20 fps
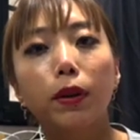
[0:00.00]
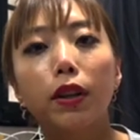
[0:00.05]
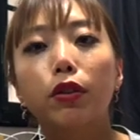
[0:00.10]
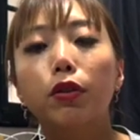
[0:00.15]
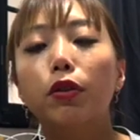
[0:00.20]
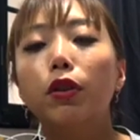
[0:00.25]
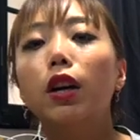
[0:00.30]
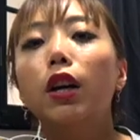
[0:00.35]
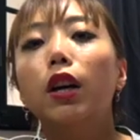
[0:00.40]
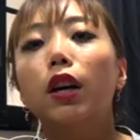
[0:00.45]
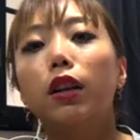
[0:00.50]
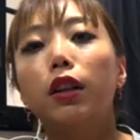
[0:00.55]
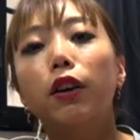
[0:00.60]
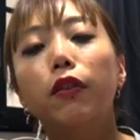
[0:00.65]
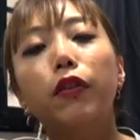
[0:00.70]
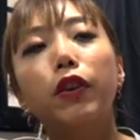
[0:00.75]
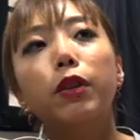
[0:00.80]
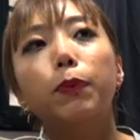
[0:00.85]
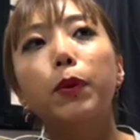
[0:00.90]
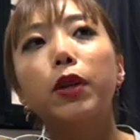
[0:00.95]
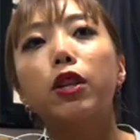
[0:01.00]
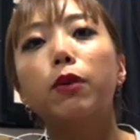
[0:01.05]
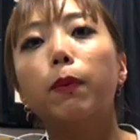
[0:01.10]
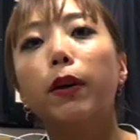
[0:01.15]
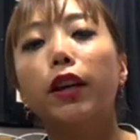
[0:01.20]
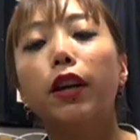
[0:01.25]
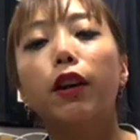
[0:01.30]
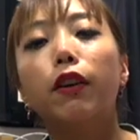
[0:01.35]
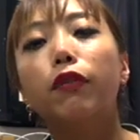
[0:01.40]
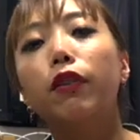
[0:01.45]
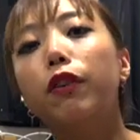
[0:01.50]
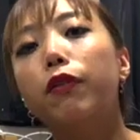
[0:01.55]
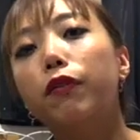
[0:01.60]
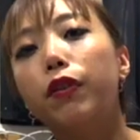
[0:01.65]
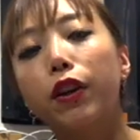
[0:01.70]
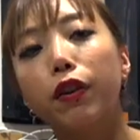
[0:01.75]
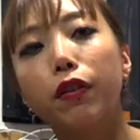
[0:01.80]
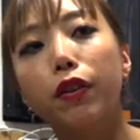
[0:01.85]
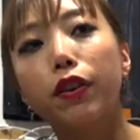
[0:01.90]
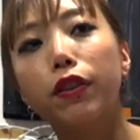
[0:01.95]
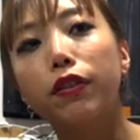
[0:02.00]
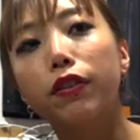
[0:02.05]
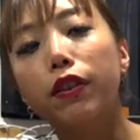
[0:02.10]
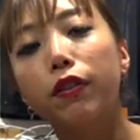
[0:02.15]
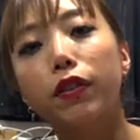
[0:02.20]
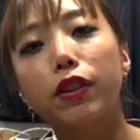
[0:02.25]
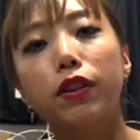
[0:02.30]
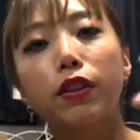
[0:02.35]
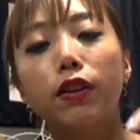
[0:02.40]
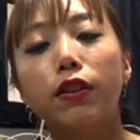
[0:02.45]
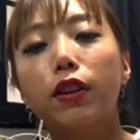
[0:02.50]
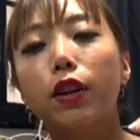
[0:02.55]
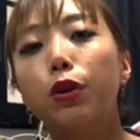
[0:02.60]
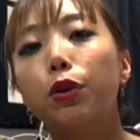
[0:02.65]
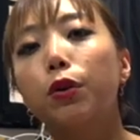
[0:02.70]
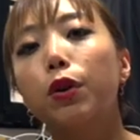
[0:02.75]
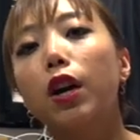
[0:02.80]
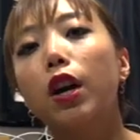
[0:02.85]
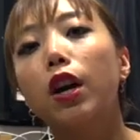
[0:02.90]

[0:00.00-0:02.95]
So the first page might have various services that you